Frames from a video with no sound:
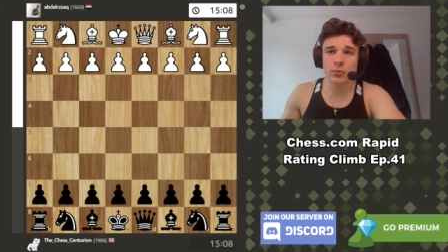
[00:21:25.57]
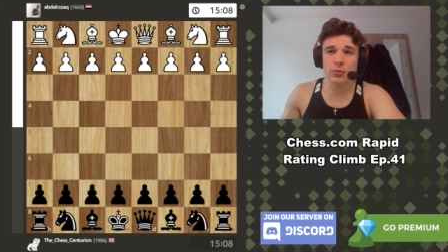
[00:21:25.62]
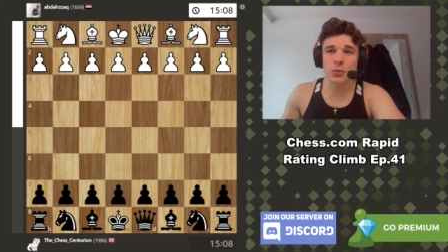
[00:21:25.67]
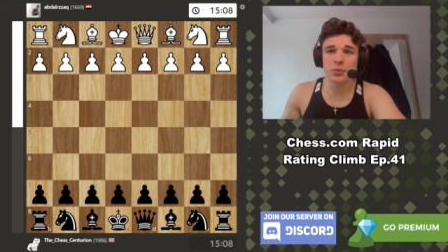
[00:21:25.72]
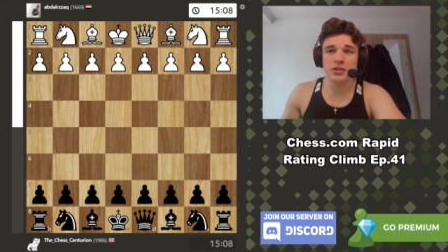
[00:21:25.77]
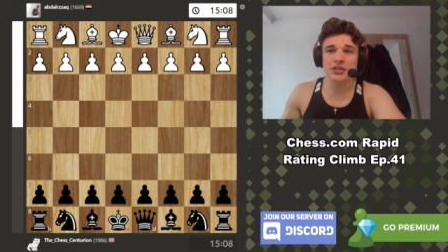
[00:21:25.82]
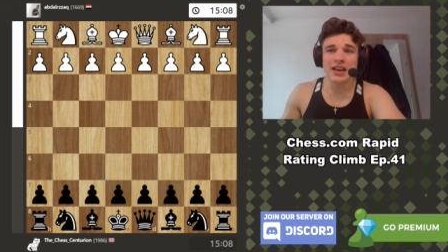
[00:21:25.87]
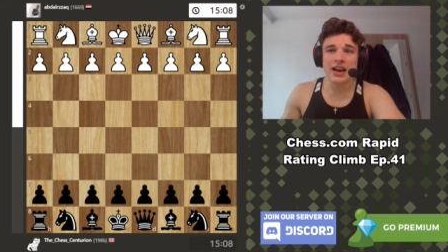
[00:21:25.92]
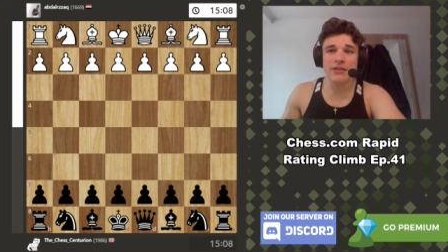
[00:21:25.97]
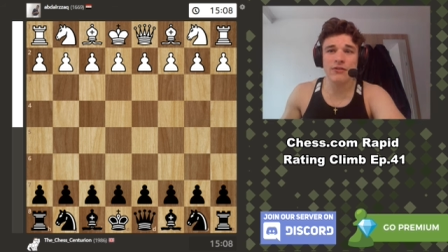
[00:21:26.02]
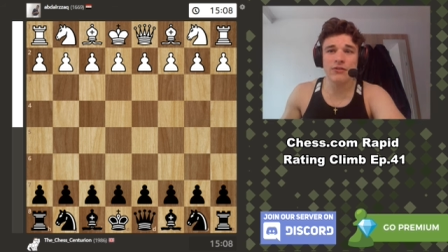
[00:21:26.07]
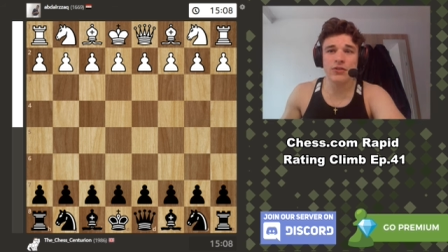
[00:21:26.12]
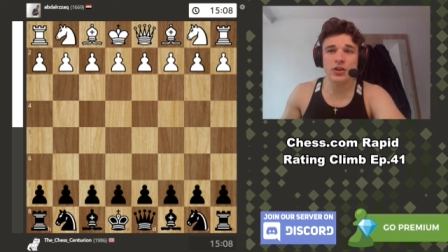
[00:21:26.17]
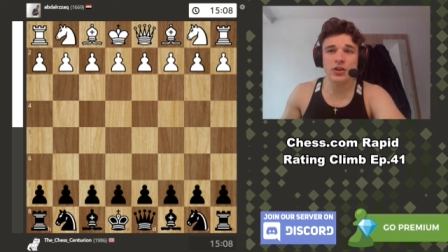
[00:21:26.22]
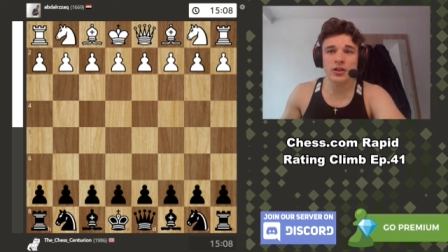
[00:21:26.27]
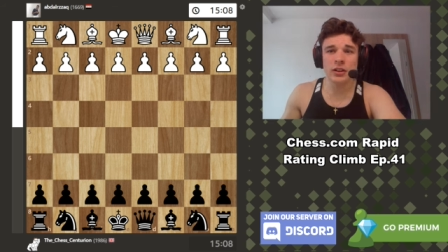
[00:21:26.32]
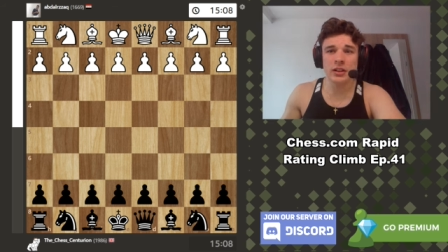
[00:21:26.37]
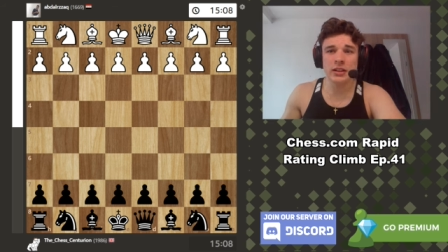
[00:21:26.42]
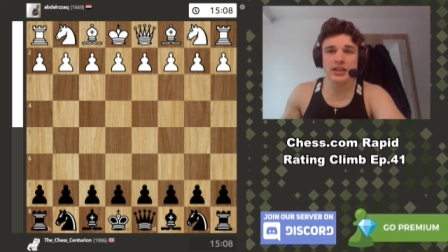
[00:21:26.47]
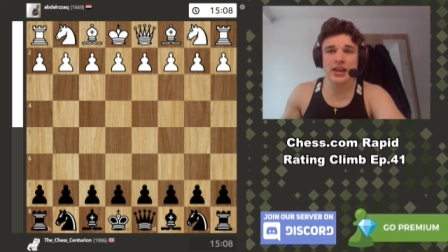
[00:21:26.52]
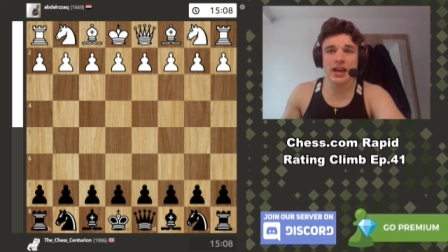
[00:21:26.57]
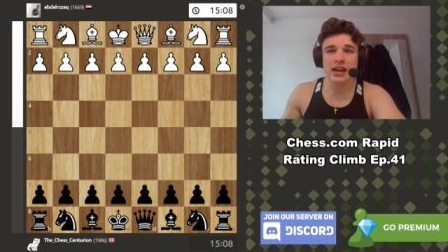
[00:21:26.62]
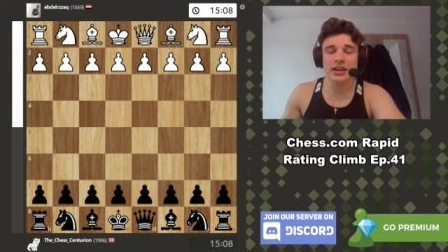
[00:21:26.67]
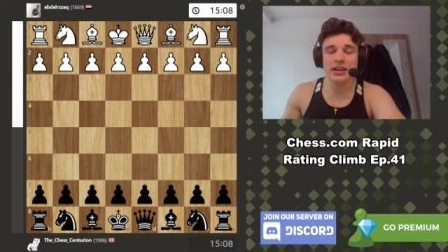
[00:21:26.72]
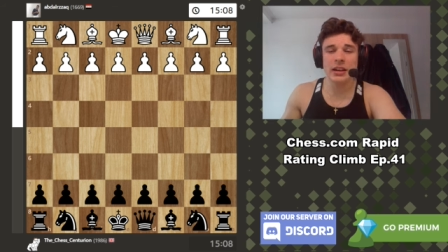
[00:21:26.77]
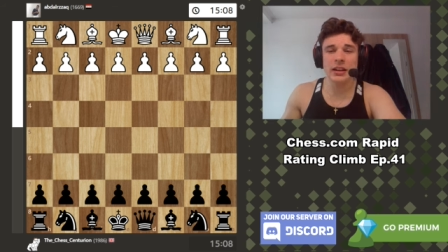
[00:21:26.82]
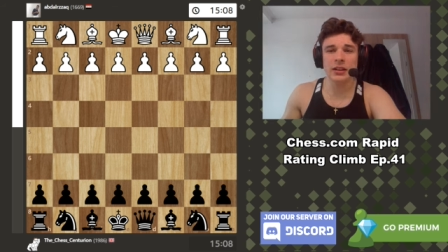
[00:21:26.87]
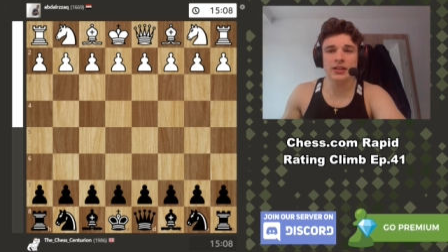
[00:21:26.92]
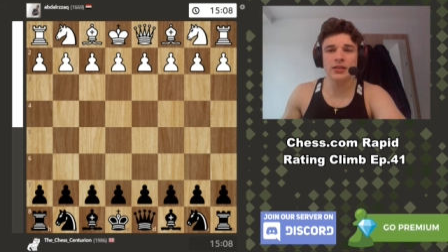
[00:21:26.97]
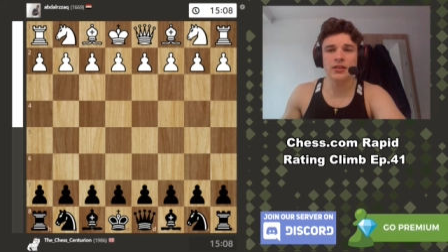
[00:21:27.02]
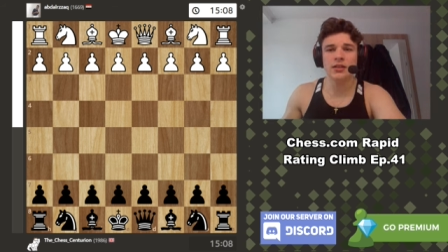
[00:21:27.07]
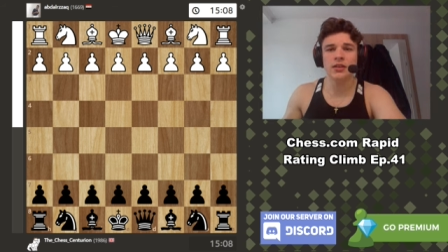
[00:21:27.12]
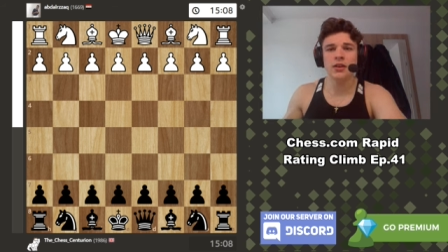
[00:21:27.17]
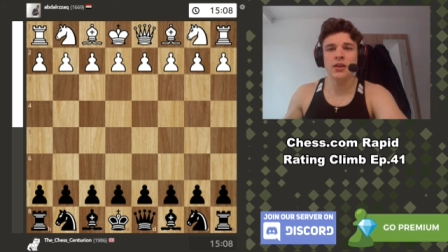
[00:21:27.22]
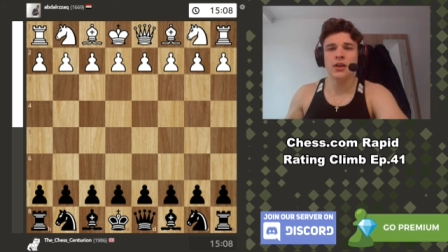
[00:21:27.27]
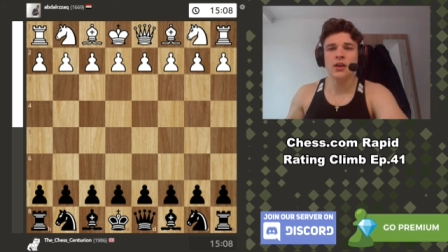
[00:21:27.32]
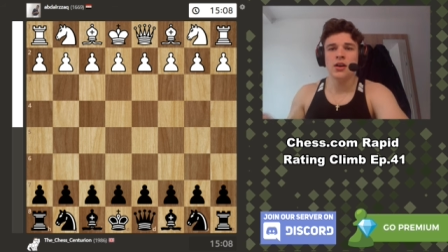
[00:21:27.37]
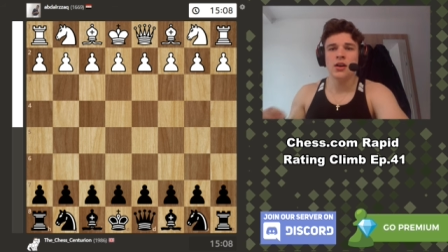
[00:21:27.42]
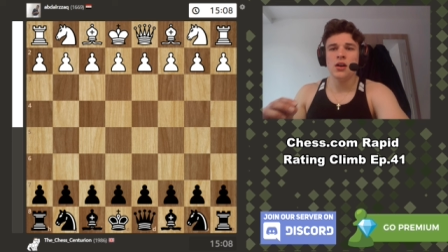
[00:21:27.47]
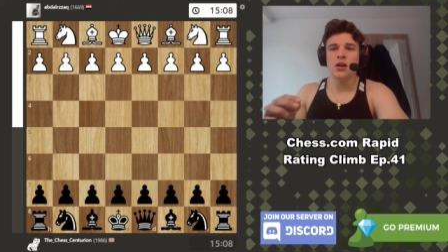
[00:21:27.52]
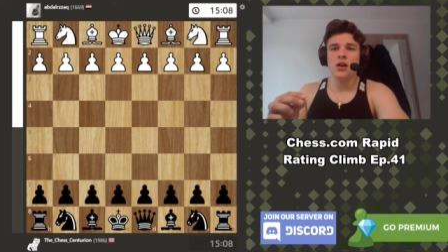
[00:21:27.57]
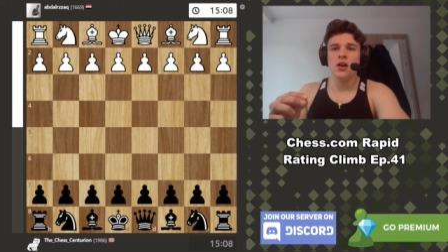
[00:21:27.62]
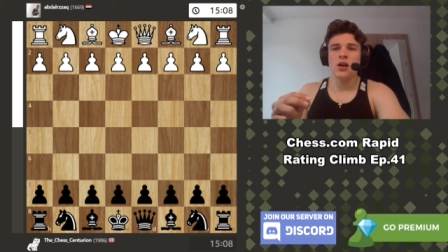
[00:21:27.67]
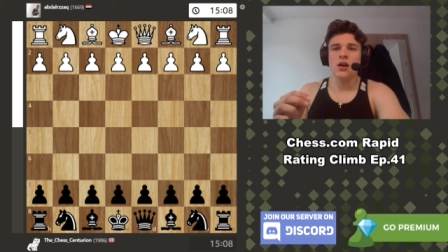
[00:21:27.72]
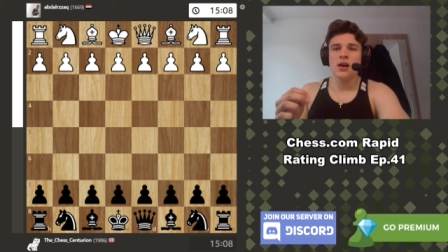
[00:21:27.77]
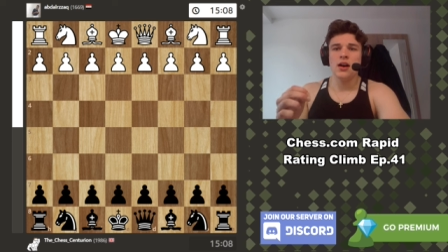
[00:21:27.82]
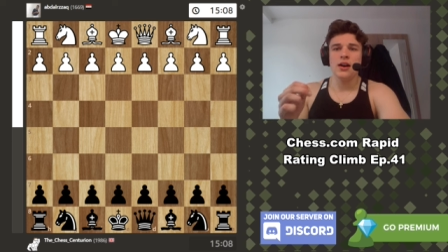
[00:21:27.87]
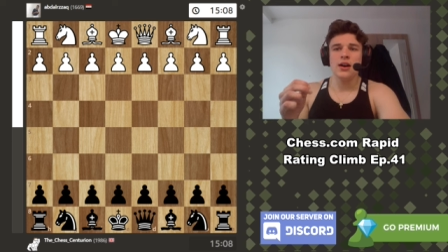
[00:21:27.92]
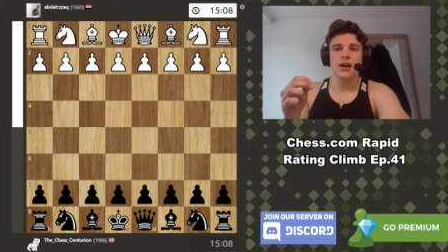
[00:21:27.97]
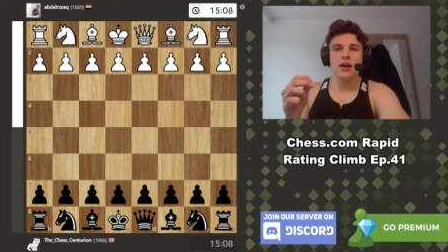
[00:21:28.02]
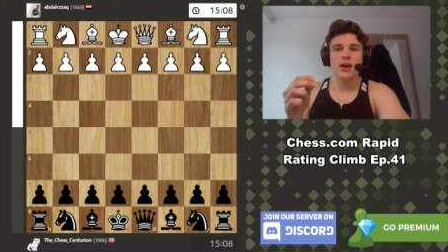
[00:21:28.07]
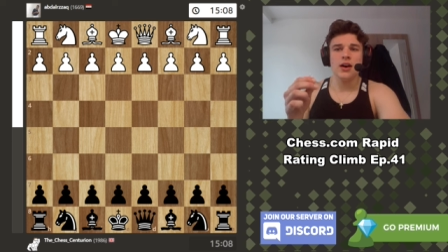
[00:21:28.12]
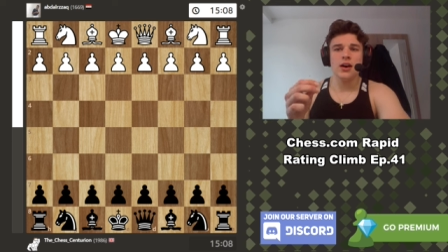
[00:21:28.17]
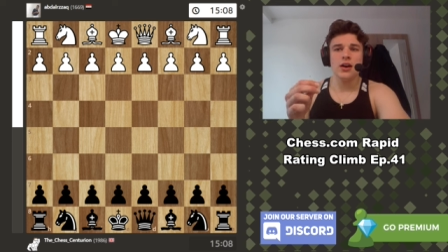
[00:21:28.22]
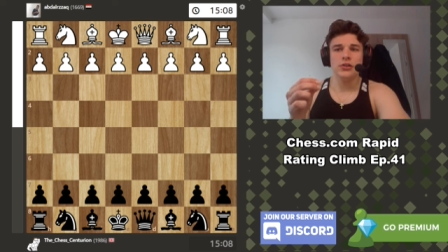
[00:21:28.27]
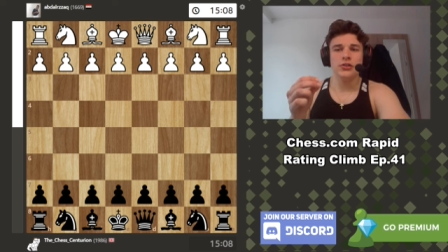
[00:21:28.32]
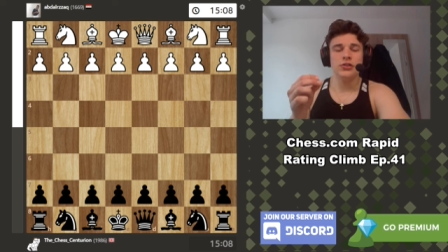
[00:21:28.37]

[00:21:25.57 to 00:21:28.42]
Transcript: We were definitely gaining uh,